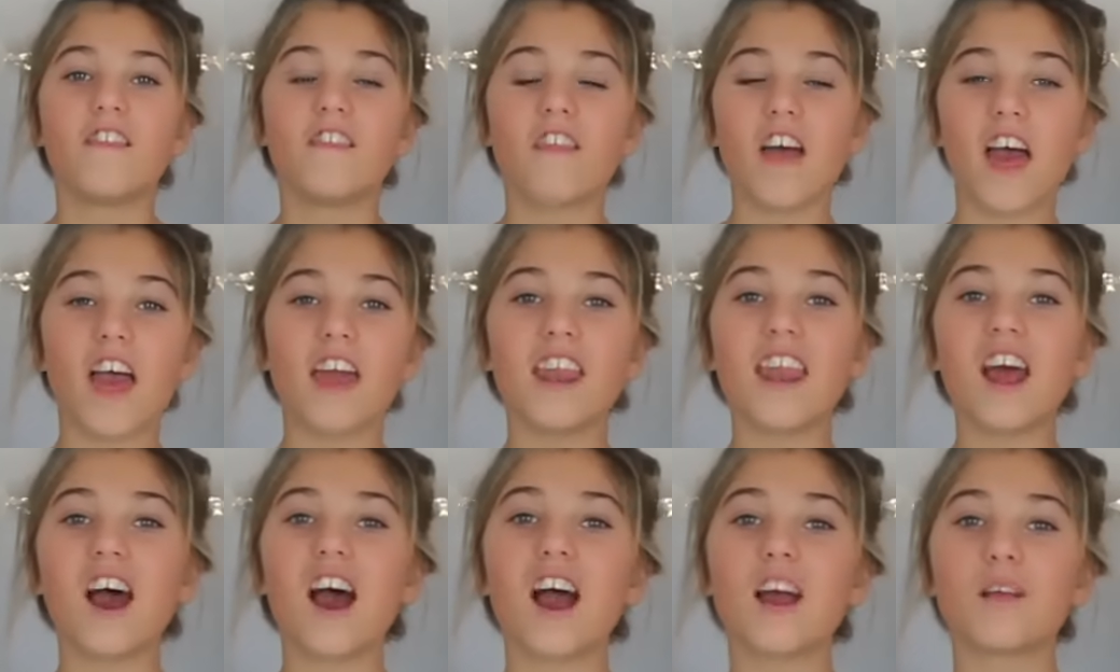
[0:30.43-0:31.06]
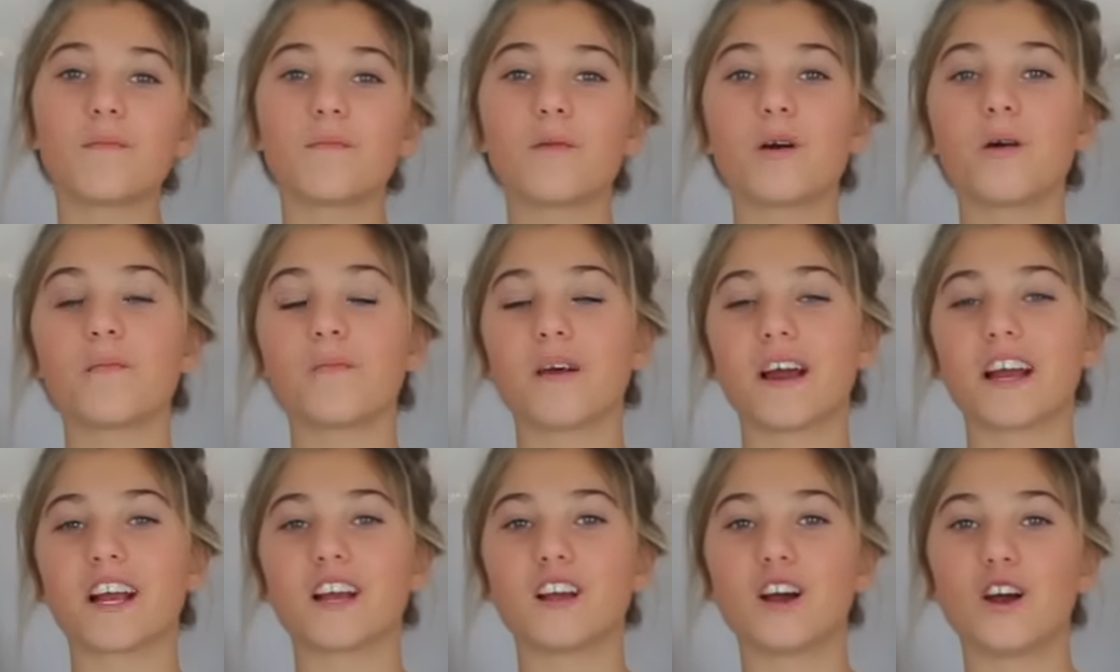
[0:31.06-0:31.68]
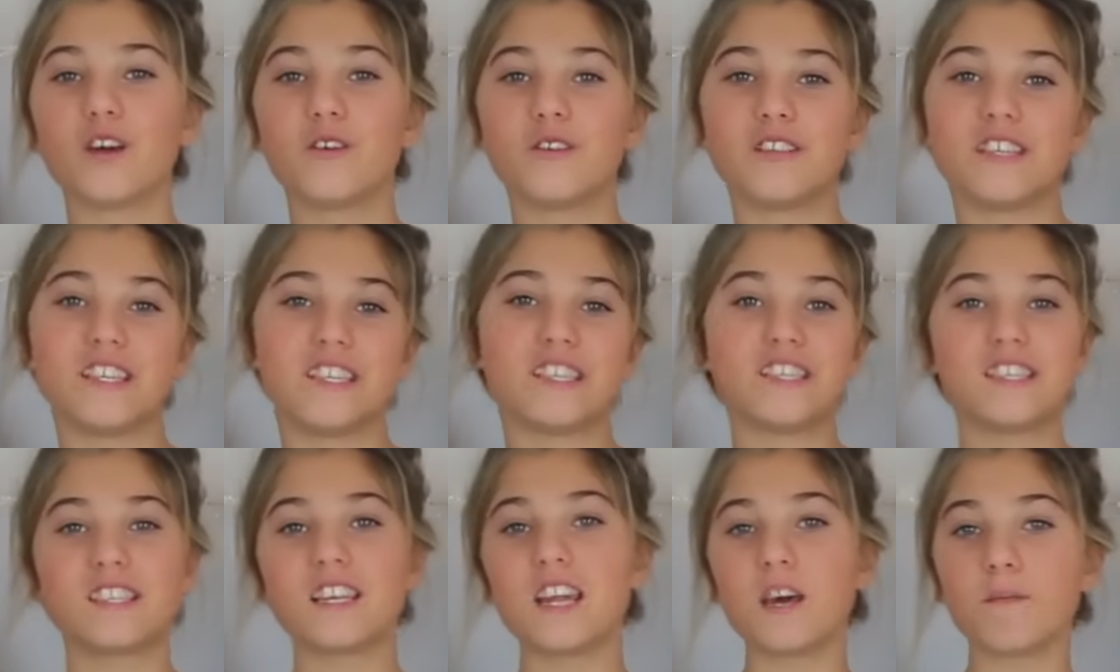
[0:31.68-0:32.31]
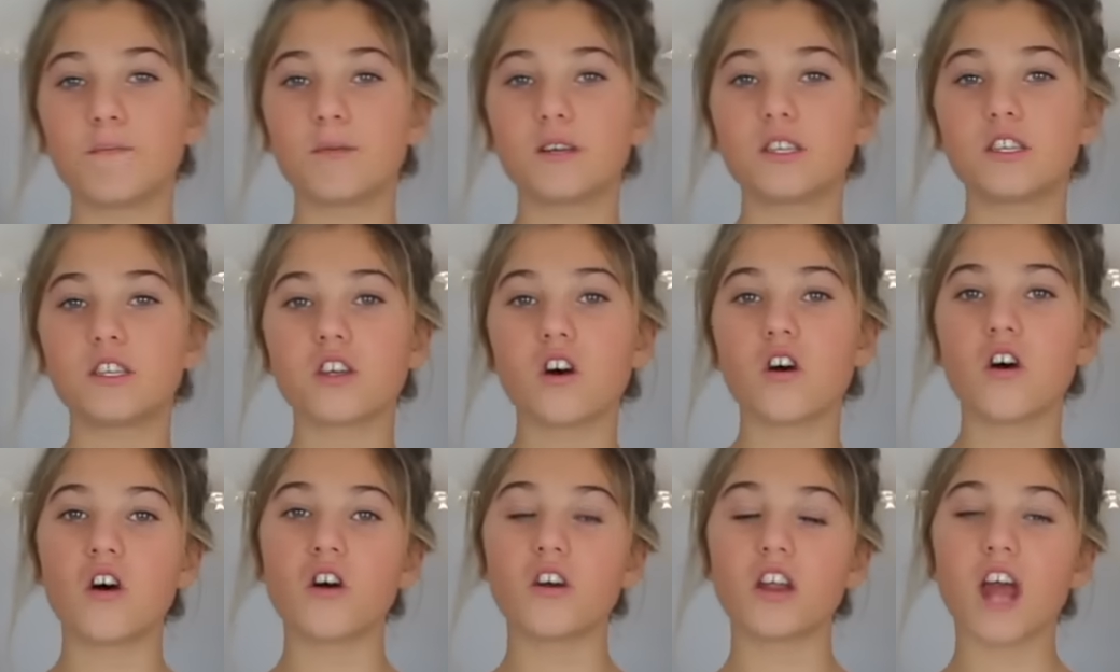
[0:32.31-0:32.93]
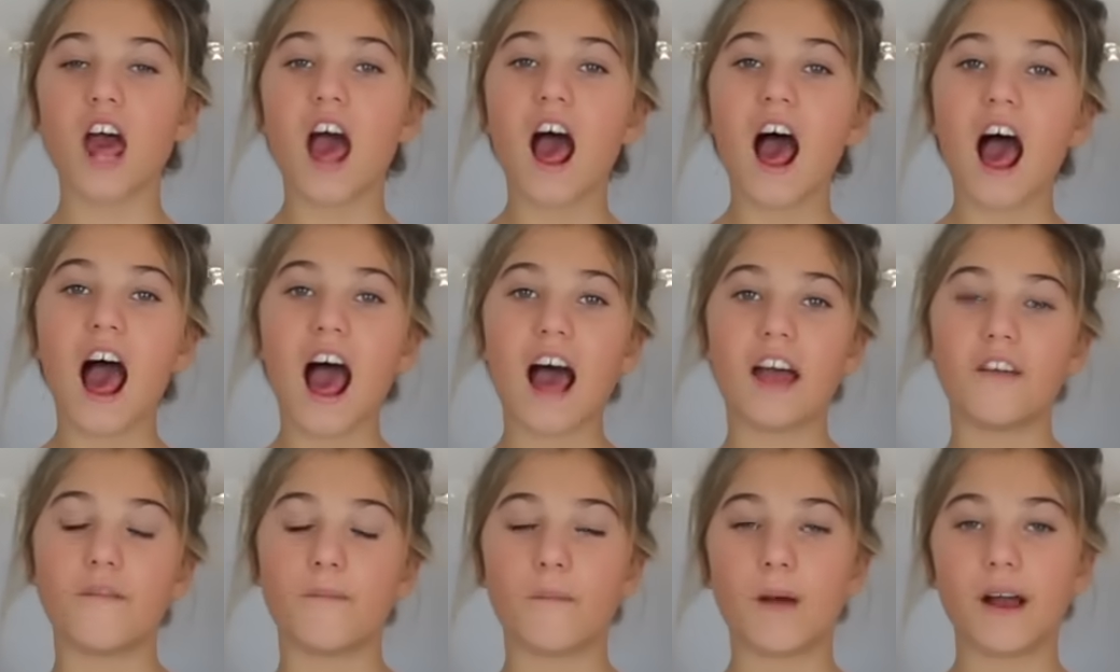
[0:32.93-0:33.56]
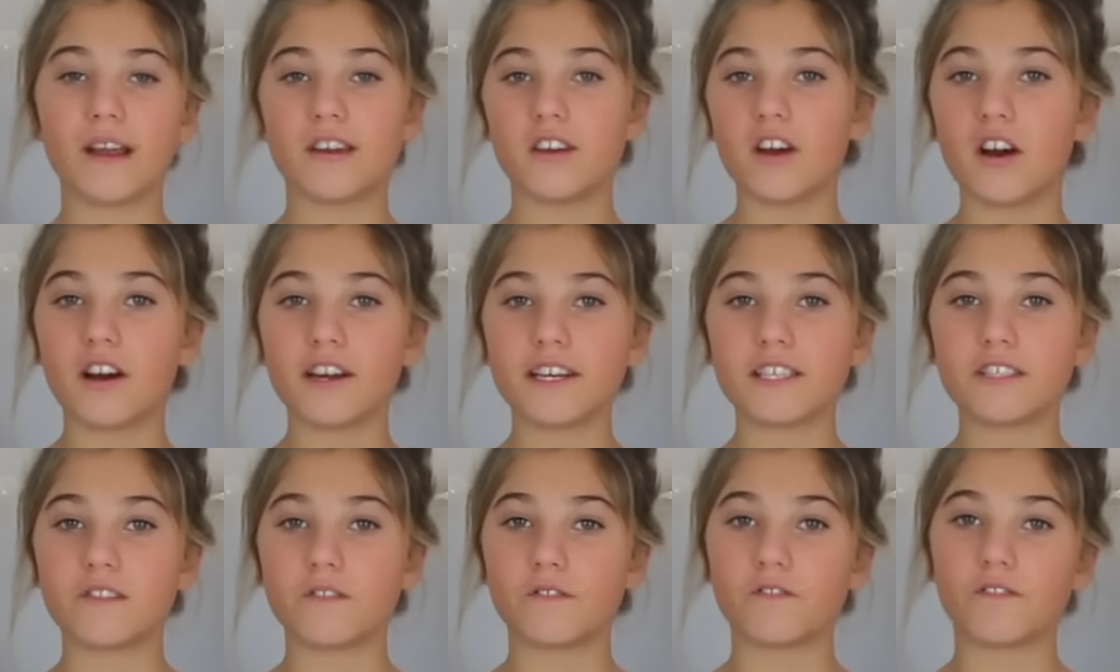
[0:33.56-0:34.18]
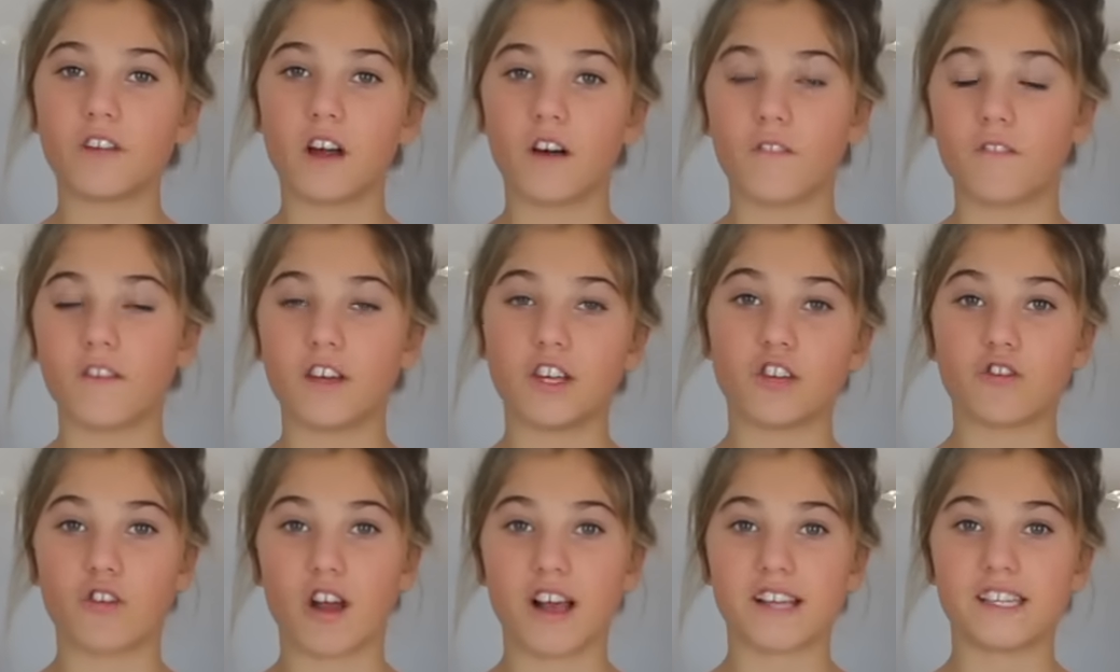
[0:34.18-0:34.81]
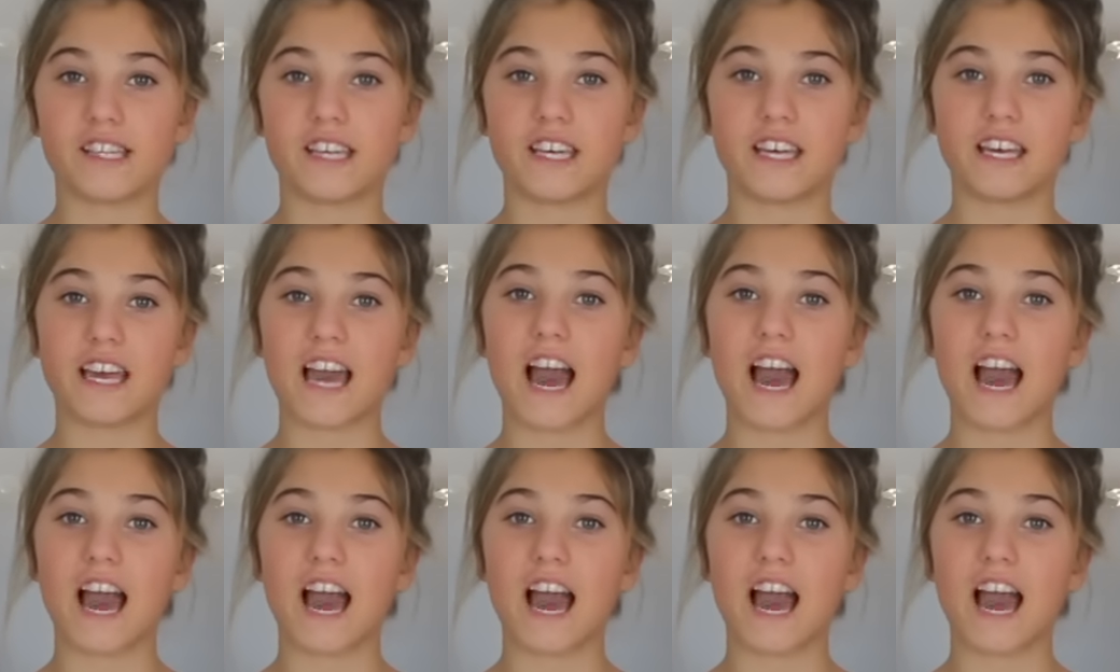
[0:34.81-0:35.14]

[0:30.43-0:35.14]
Then I'd put my cozy slippers on and my nice fluffy dressing